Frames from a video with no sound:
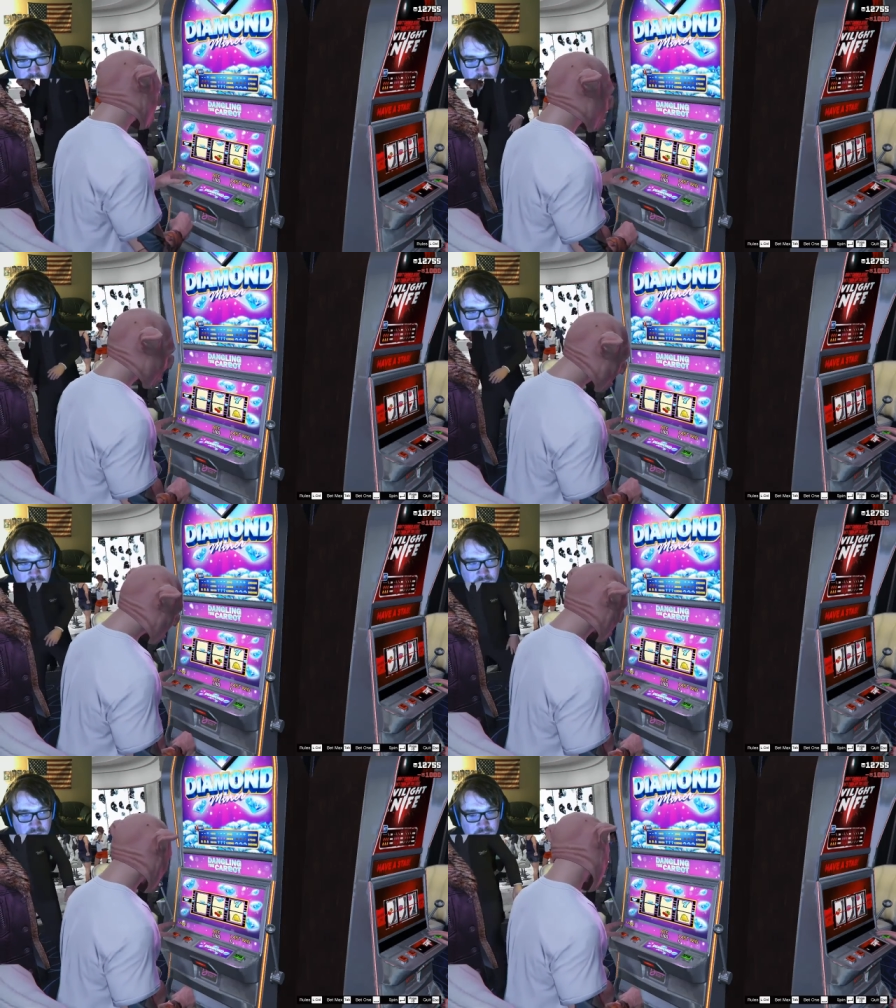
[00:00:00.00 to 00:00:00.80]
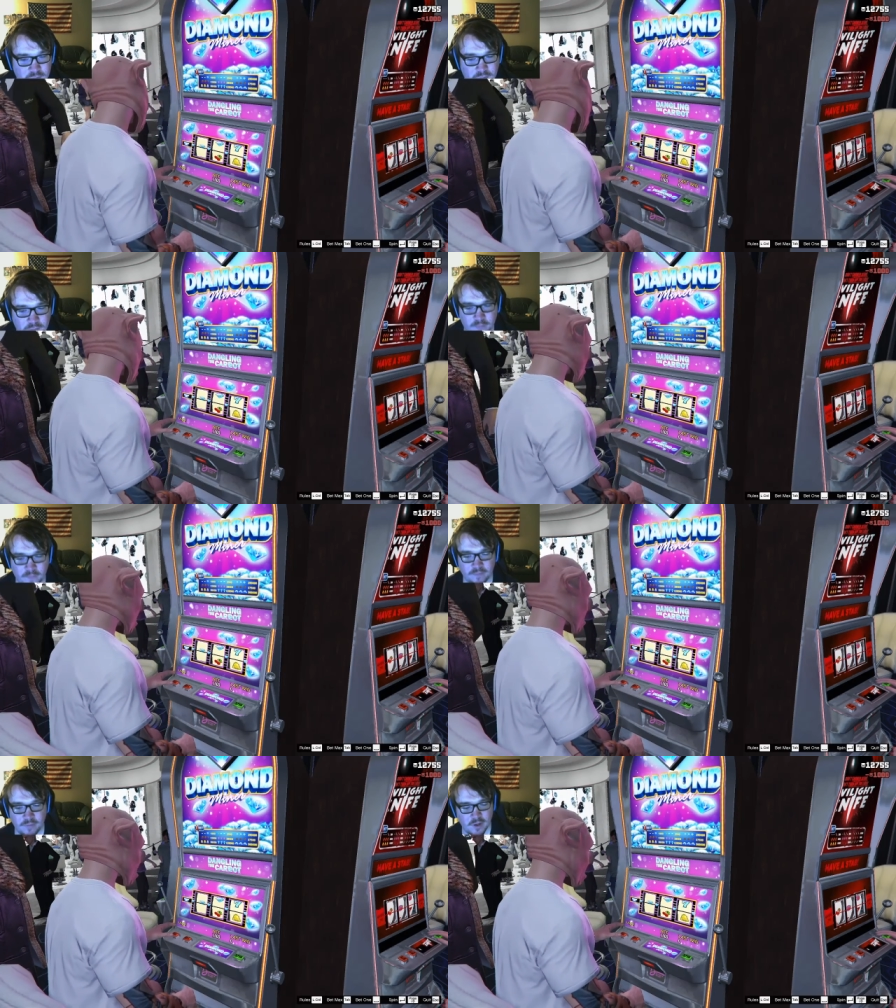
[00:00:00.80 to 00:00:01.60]
Holy shit.
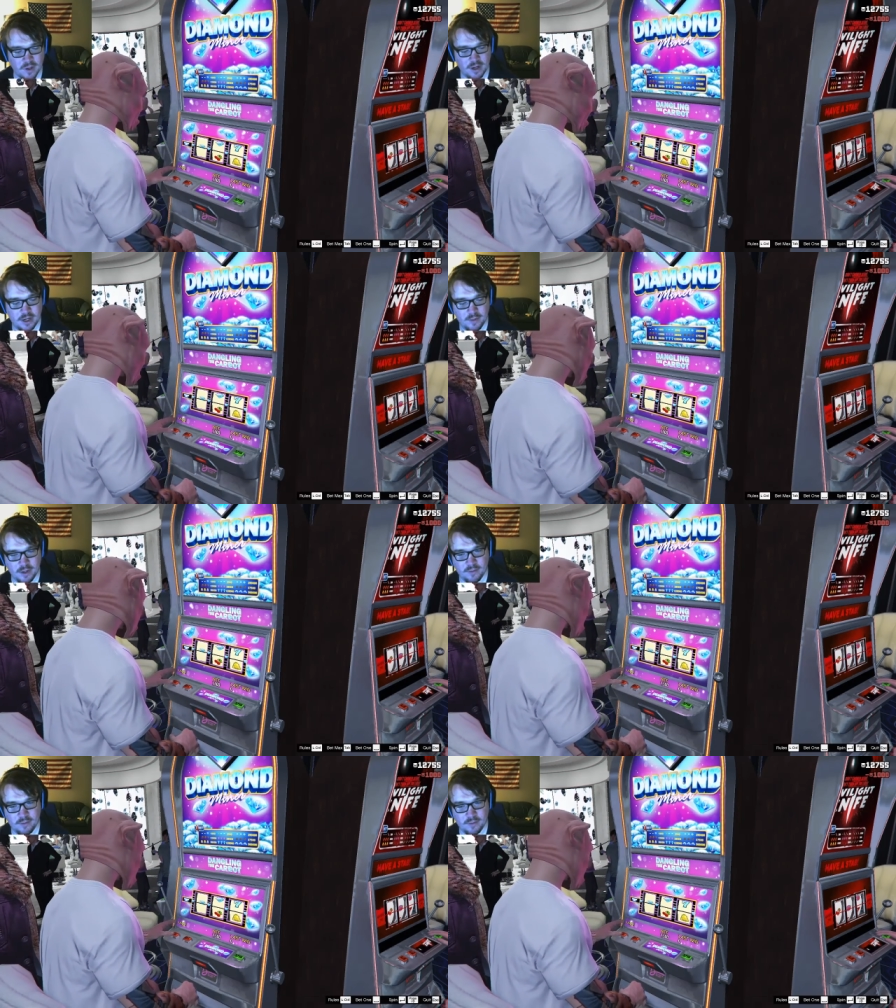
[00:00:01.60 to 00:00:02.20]
Alright, here we go.